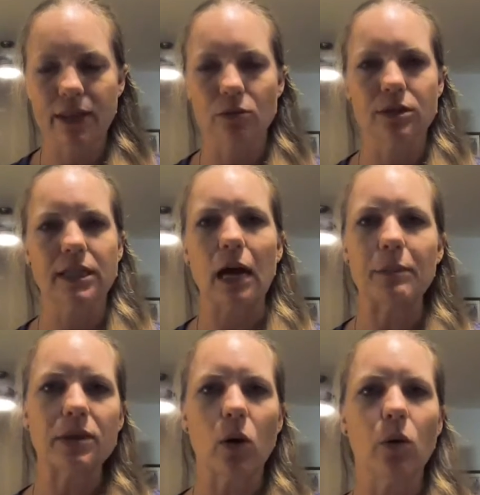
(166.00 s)

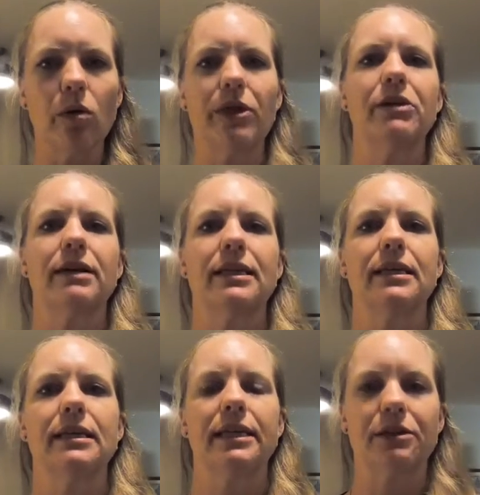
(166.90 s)
stopping the whole thing right then
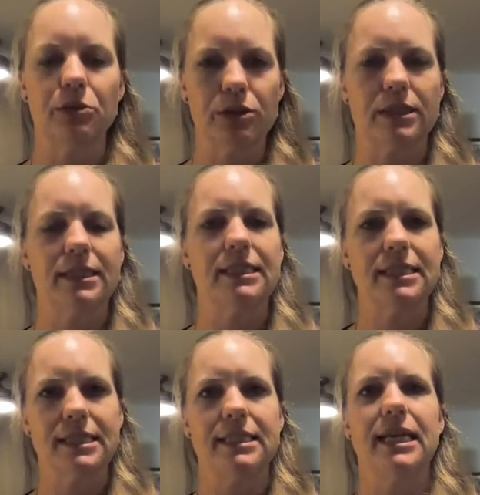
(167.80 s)
and there, you would just
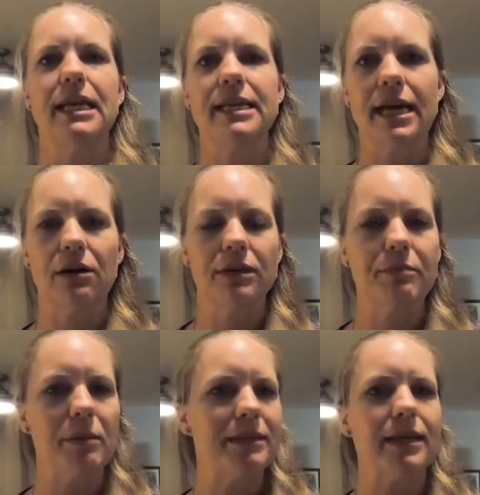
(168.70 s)
take out, let
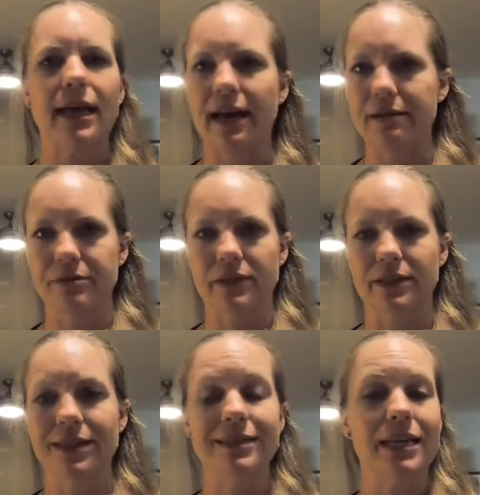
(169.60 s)
maybe say half of it,
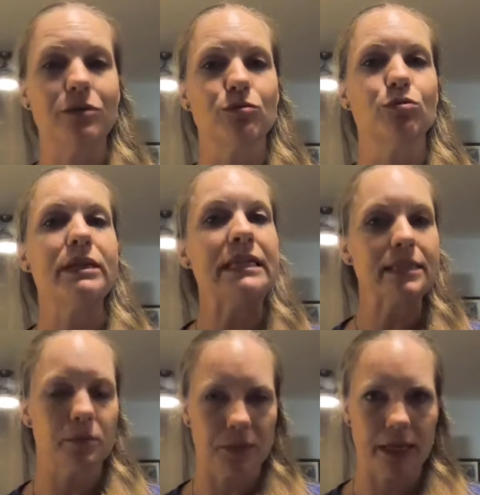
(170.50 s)
and then
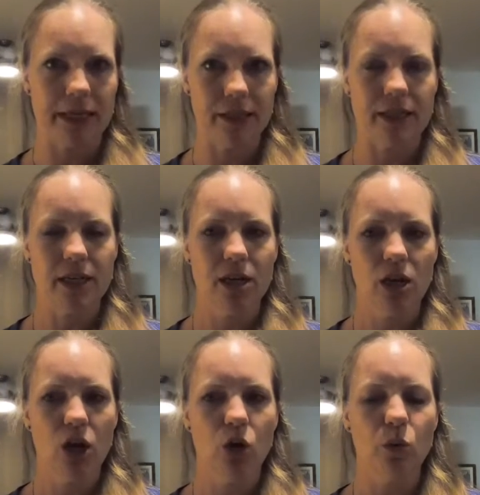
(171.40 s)
resupply it
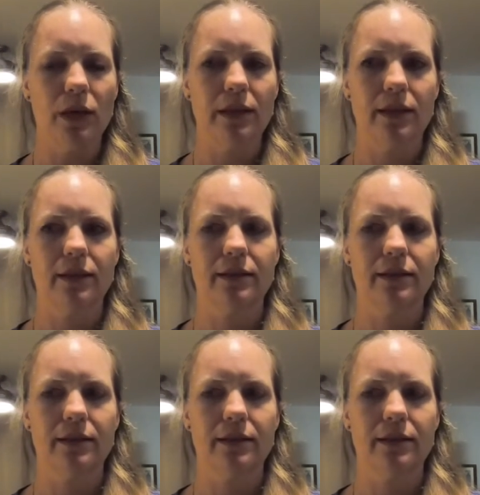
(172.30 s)
with